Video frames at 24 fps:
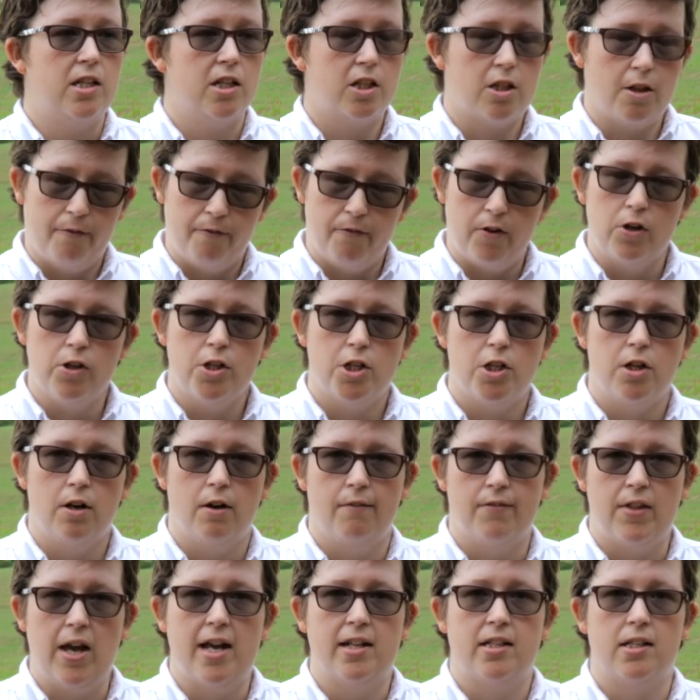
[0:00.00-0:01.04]
is the first year
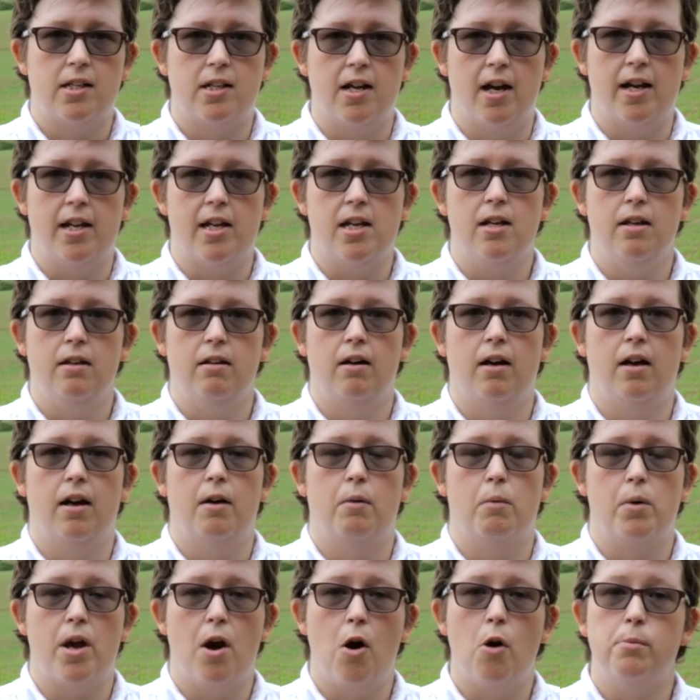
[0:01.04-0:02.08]
of that study.
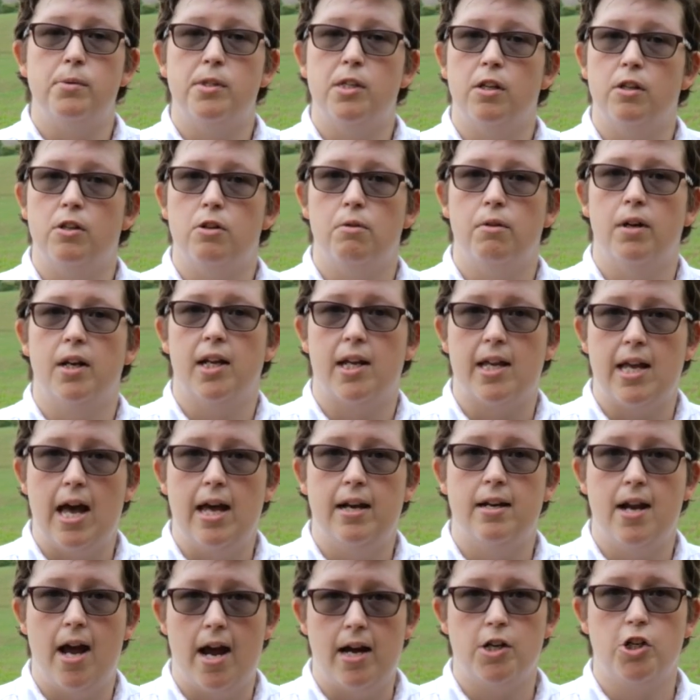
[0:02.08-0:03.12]
We hope to do it
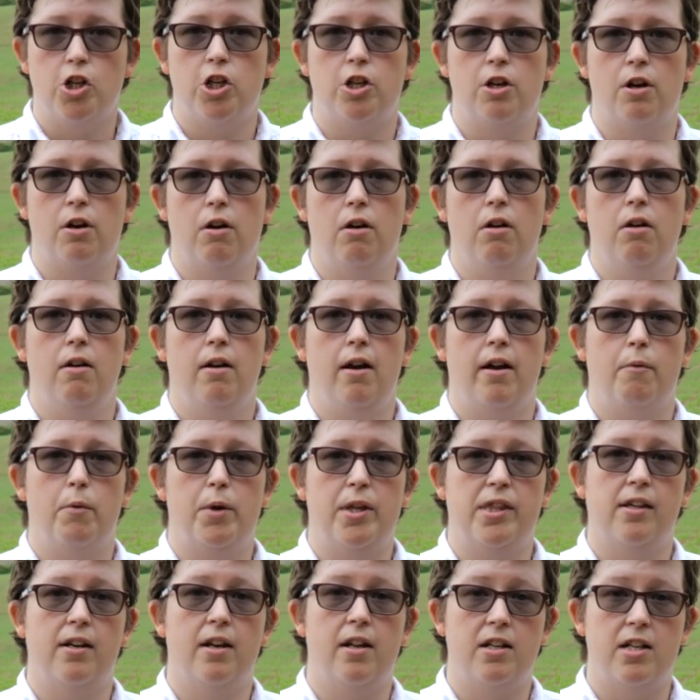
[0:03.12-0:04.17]
again next year
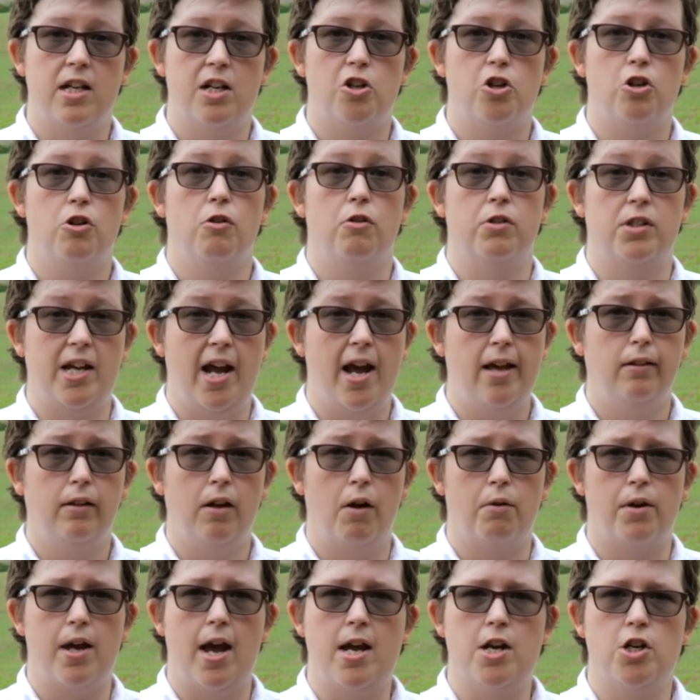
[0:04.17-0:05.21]
with an additional 10
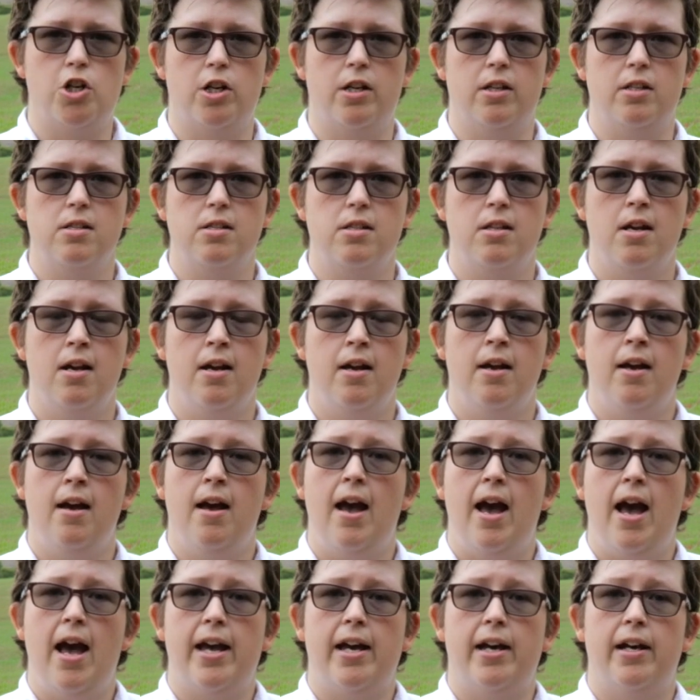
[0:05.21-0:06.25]
locations.
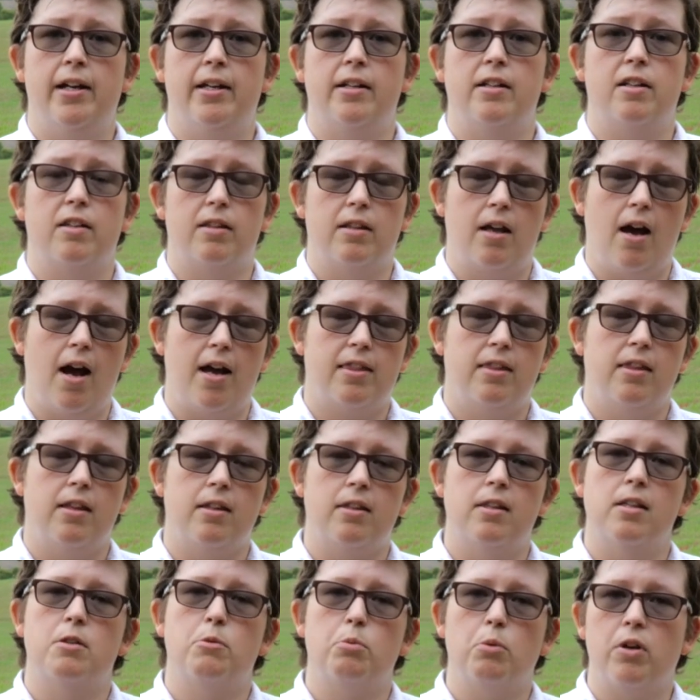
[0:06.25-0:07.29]
And I think
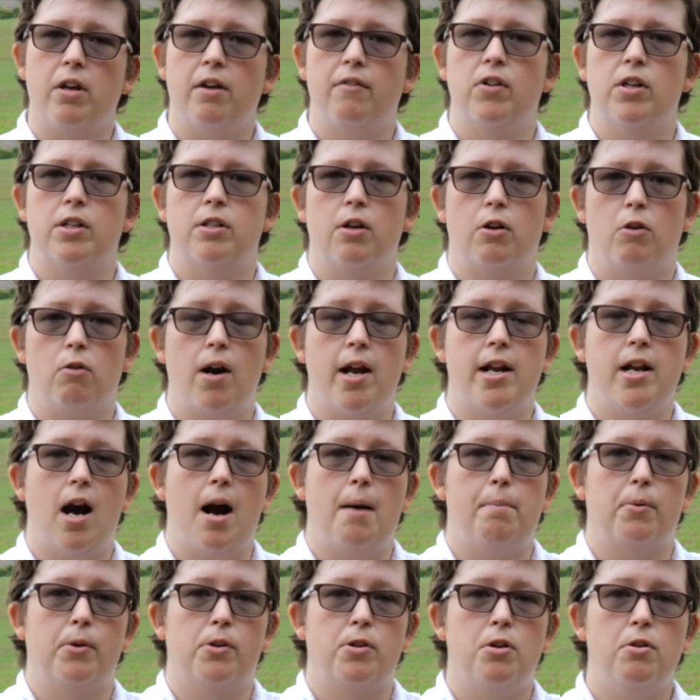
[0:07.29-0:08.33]
this will give us a great
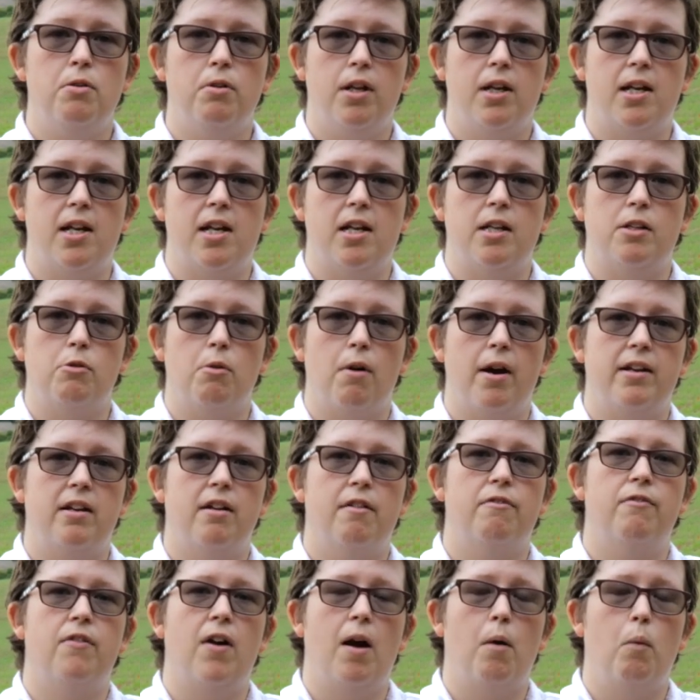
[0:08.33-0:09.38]
opportunity to
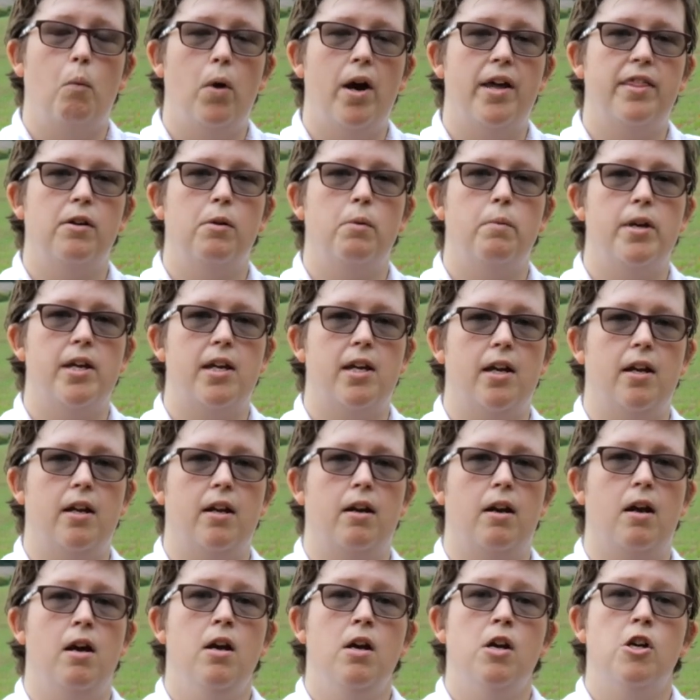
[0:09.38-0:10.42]
identify whether we
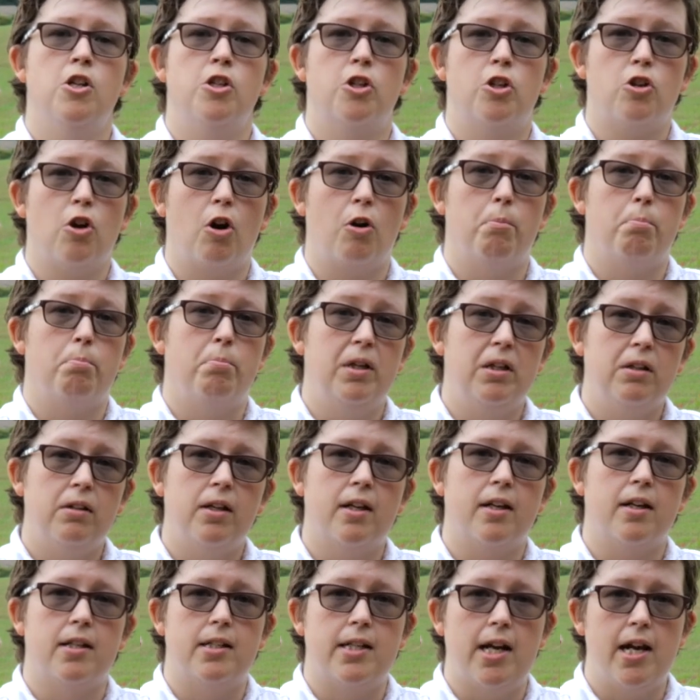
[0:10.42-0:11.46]
can start
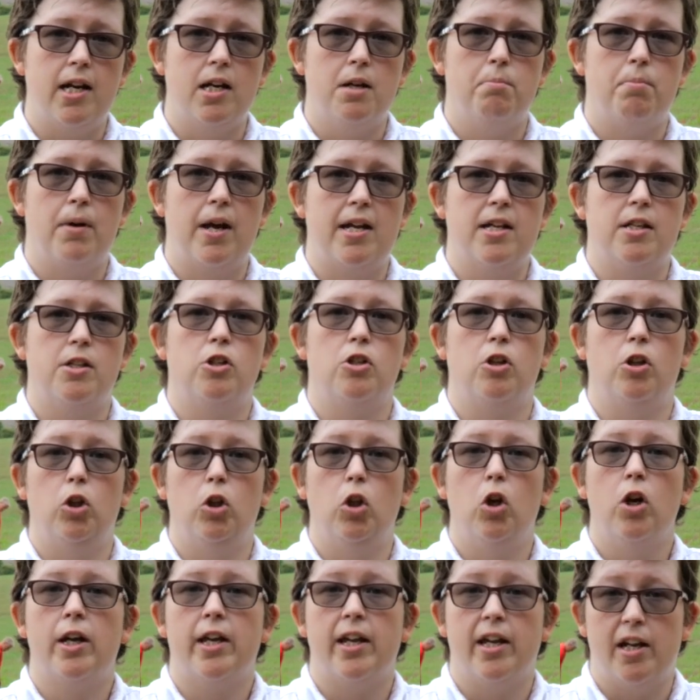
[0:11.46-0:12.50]
building a database to
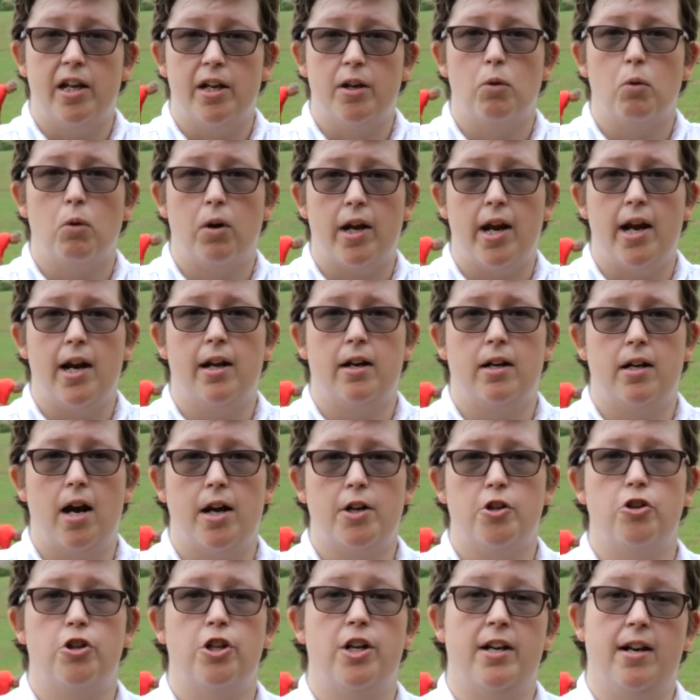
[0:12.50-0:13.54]
look at inorganic
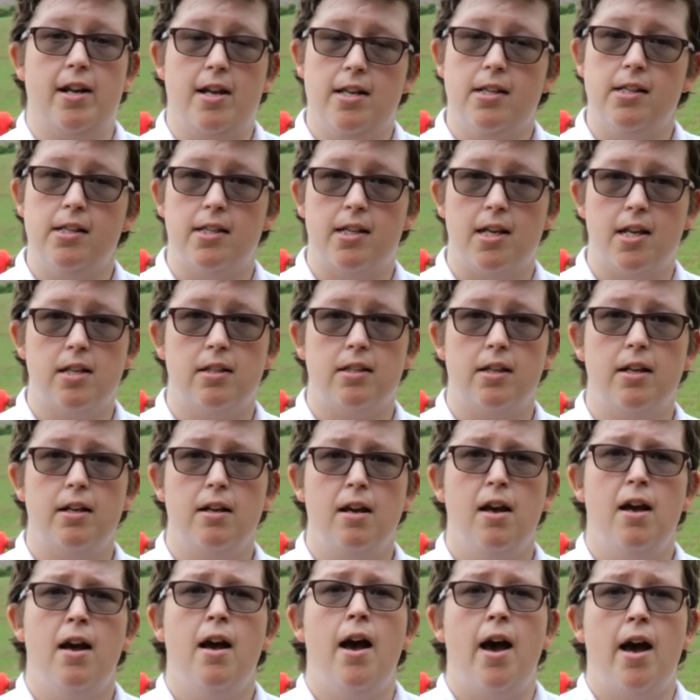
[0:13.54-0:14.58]
nitrogen in season
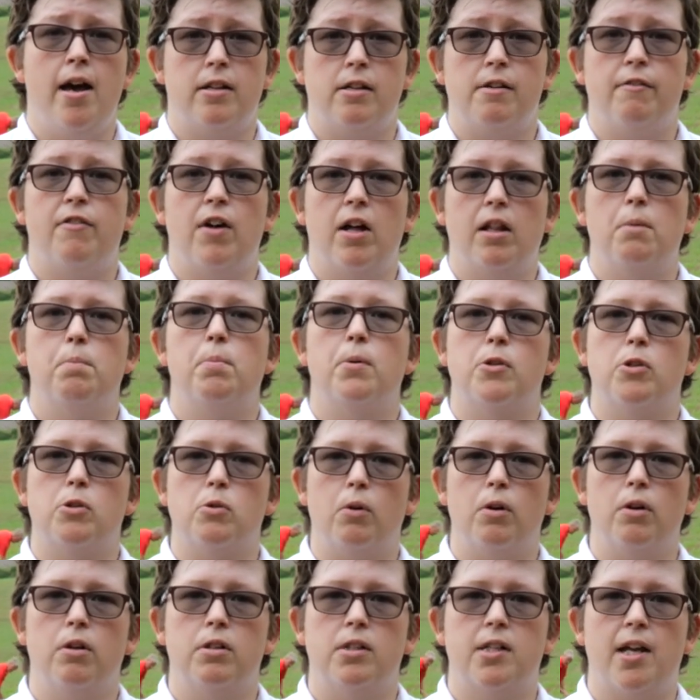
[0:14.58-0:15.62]
and develop a
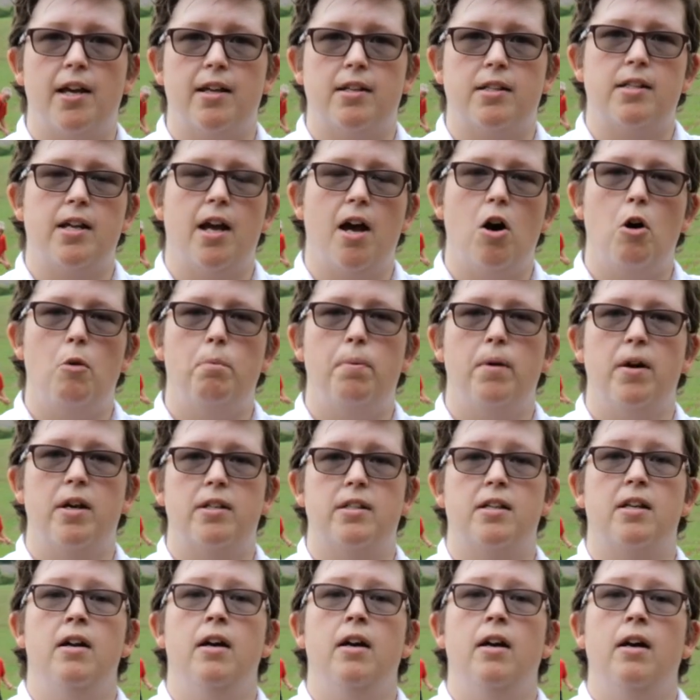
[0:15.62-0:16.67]
soil test to help us